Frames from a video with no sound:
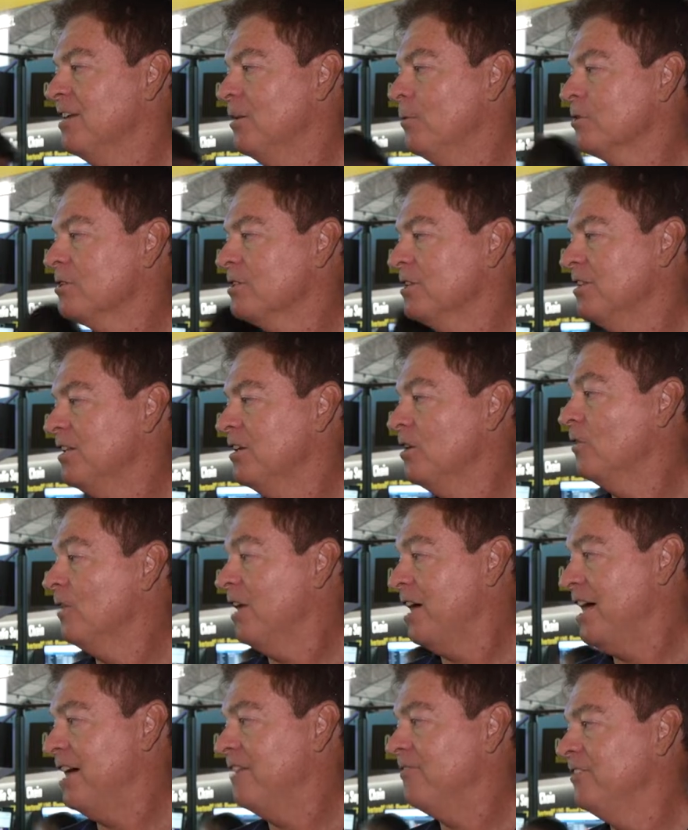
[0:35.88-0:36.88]
networks that they don't
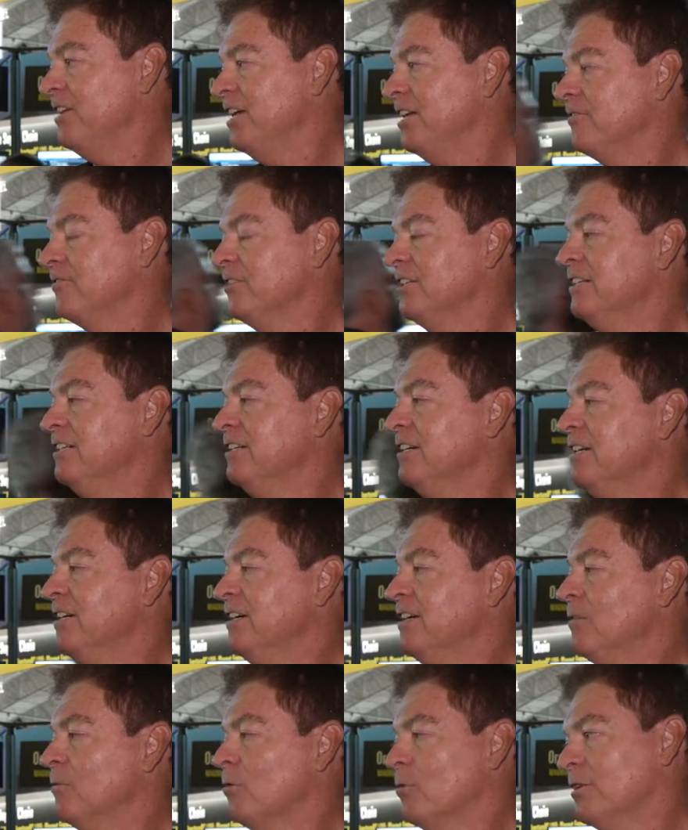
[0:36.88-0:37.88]
have natively.
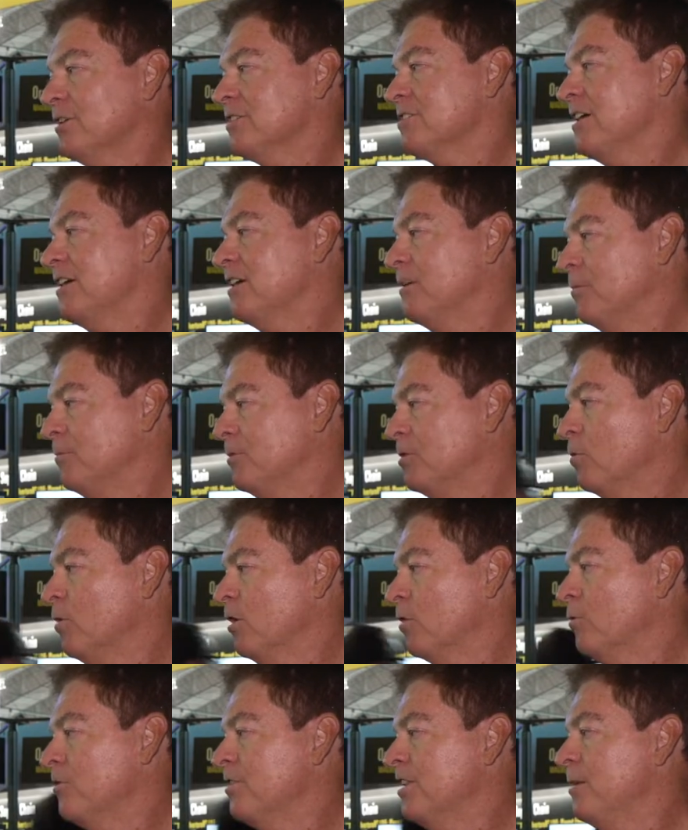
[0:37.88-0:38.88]
We're really excited to, to
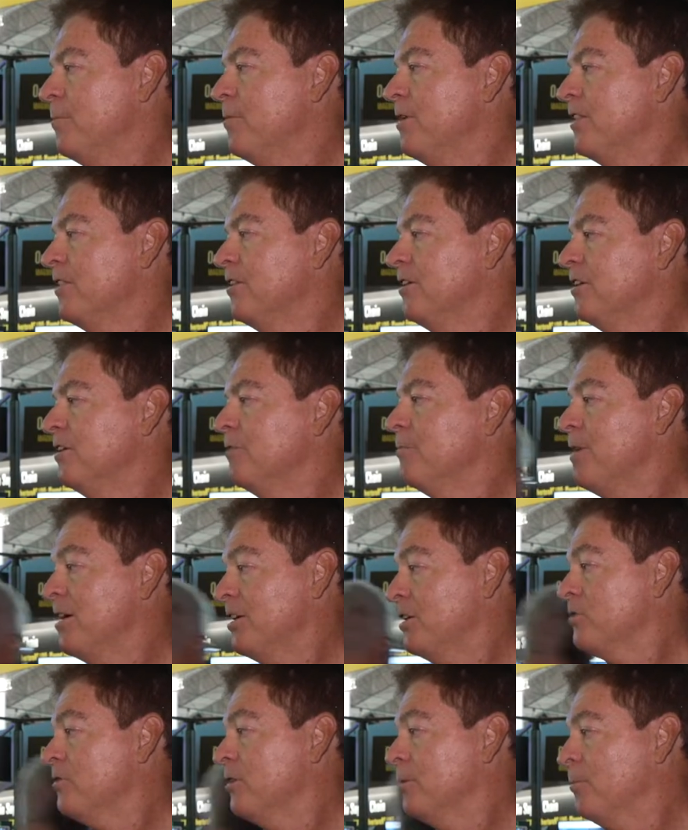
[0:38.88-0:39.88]
work with them on their
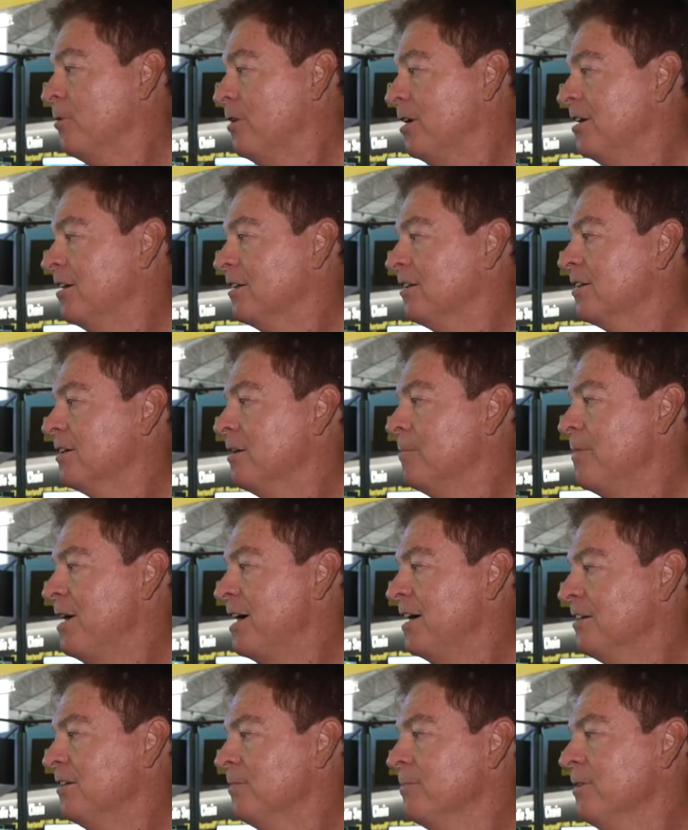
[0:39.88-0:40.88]
monitoring product, uh,
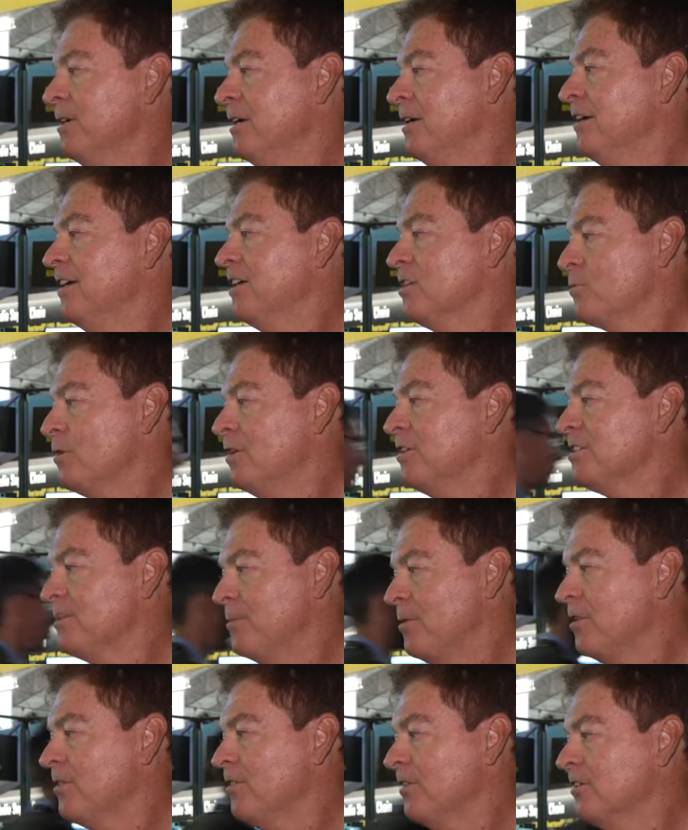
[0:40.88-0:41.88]
Magnum, as well as
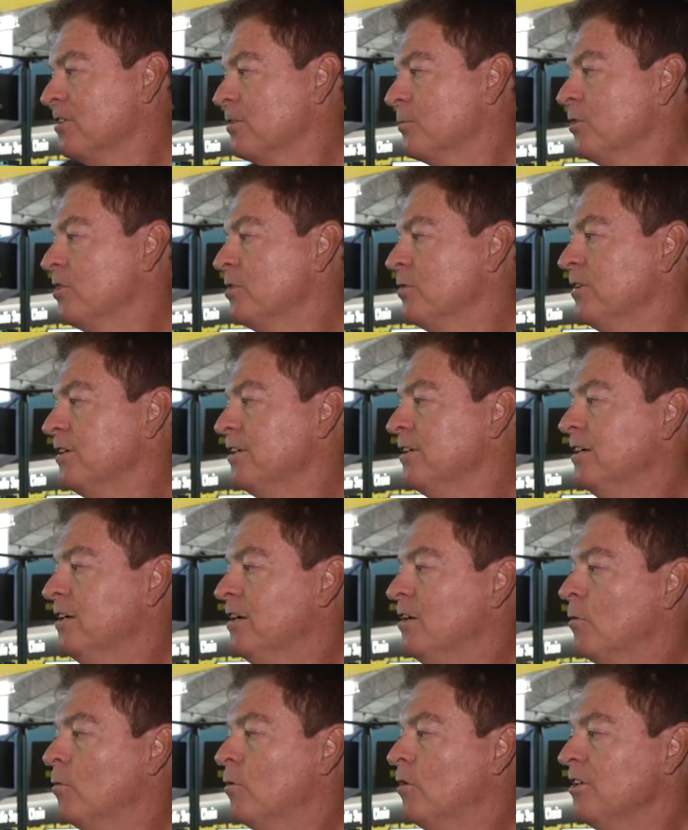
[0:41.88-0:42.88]
some other things that we're doing.
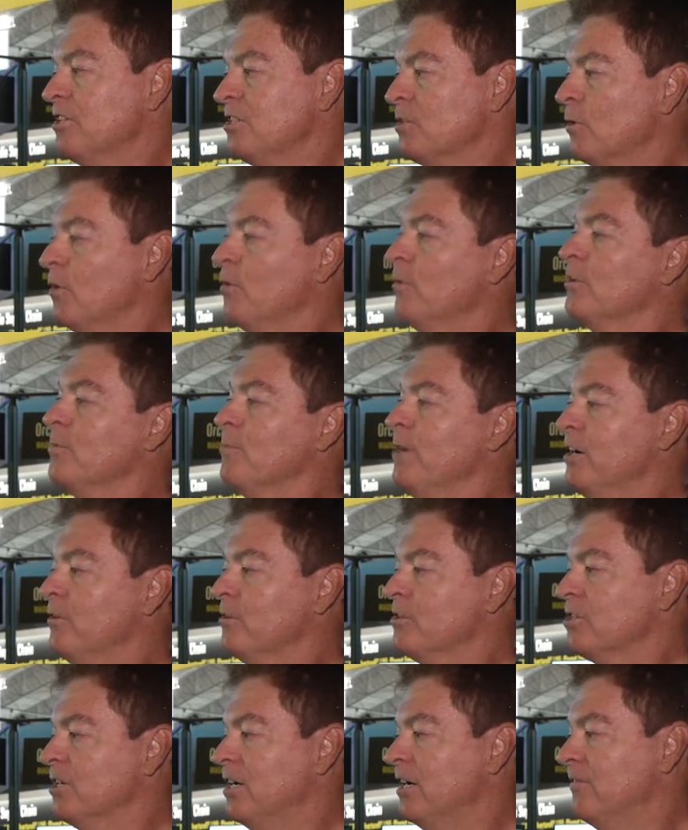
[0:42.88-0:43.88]
We're also working with
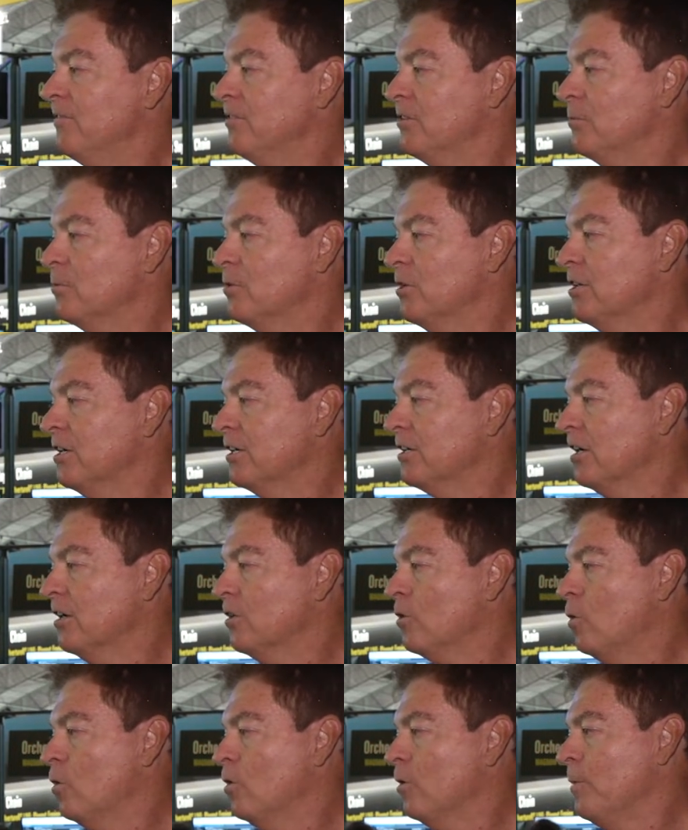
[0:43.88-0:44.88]
Microsoft. We're a, a
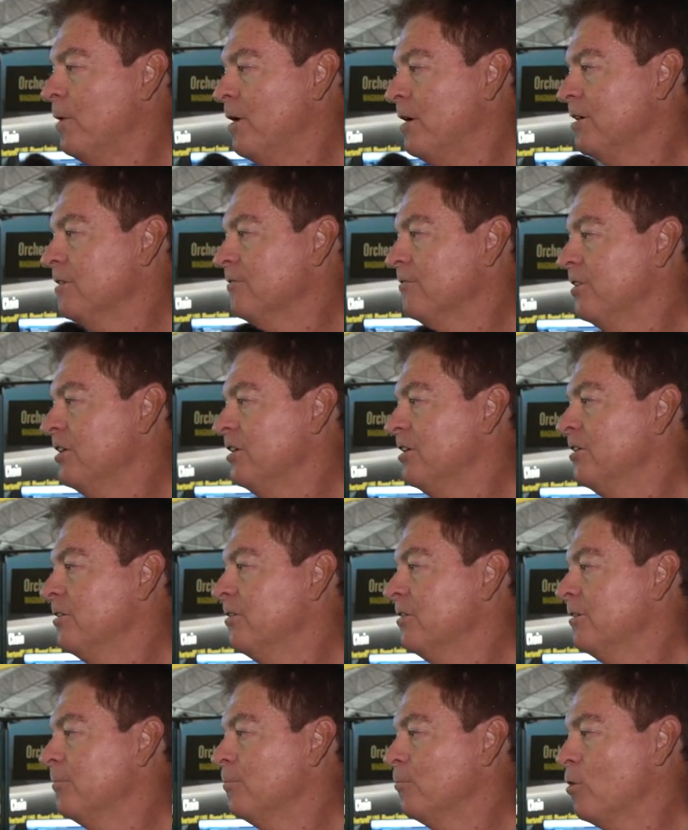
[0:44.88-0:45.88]
core part of
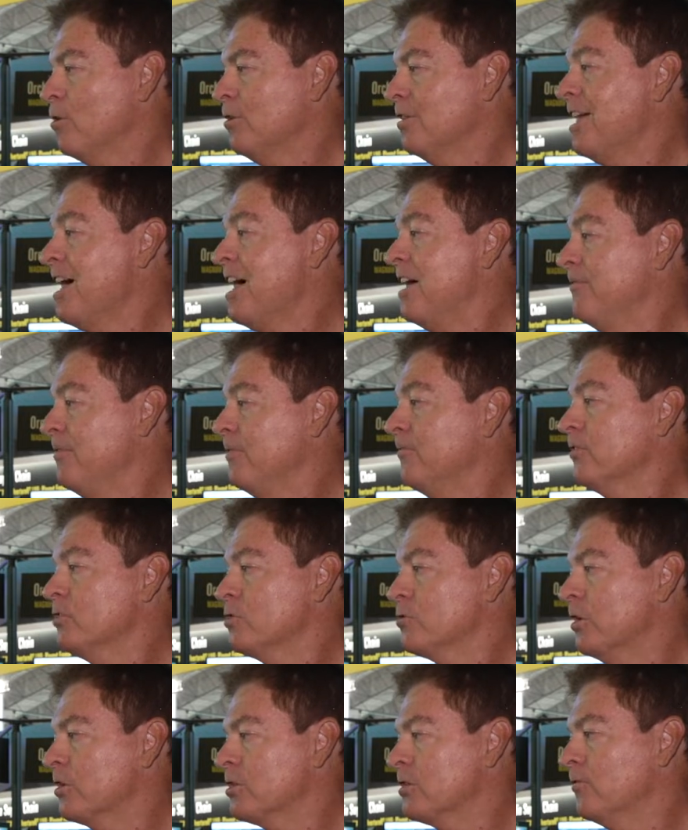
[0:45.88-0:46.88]
their live
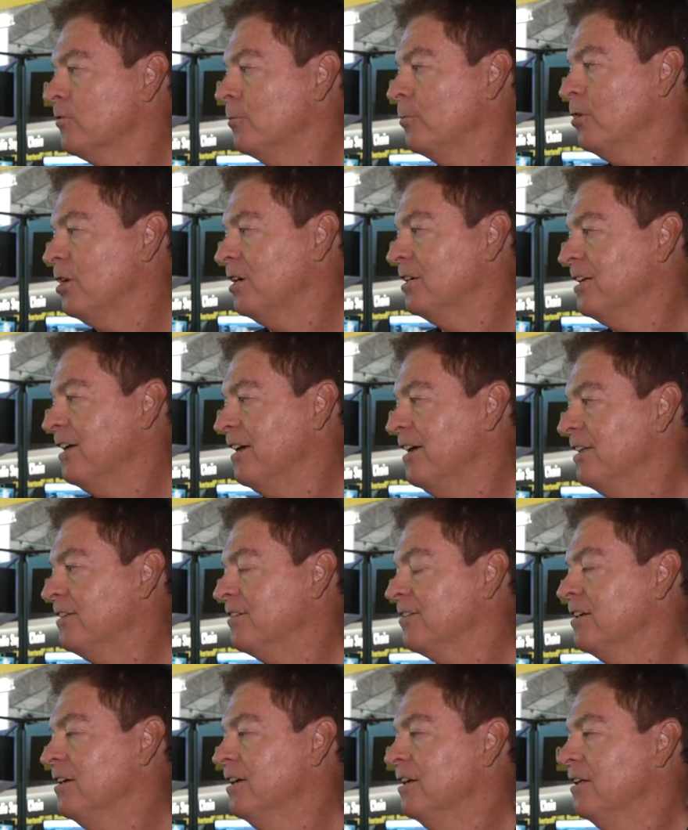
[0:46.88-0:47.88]
infrastructure for
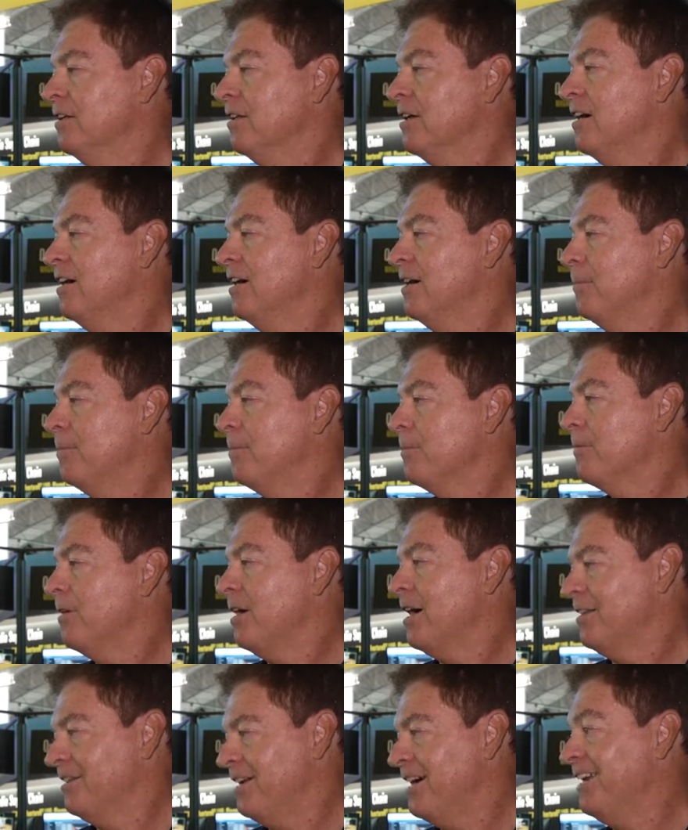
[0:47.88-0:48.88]
broadcast um,
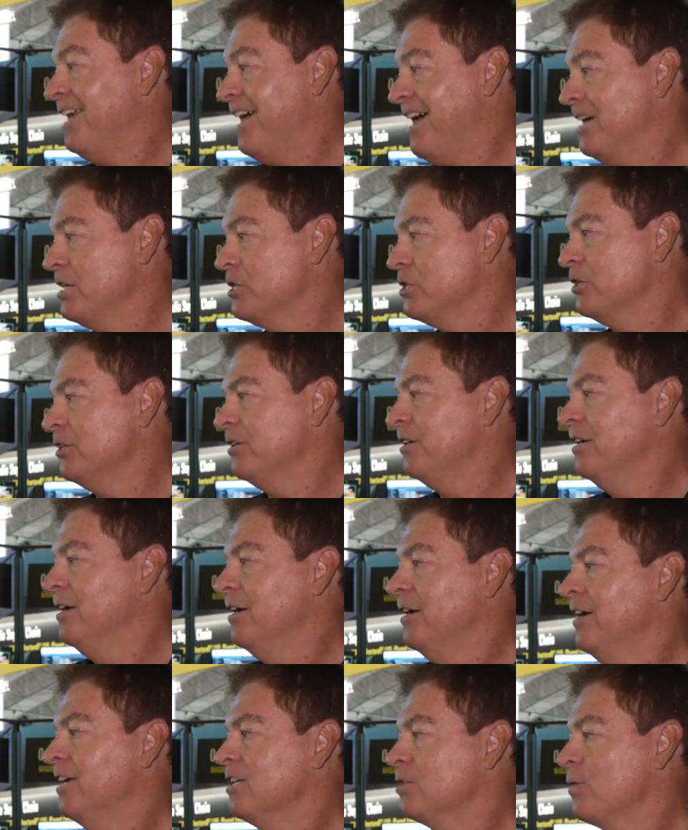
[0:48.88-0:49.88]
on, on, Azure,
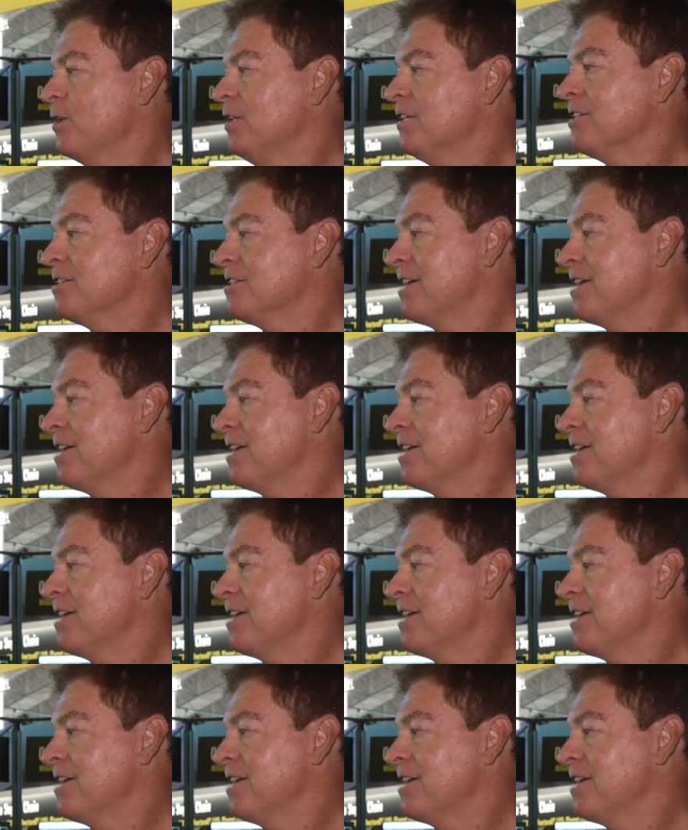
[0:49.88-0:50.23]
as well as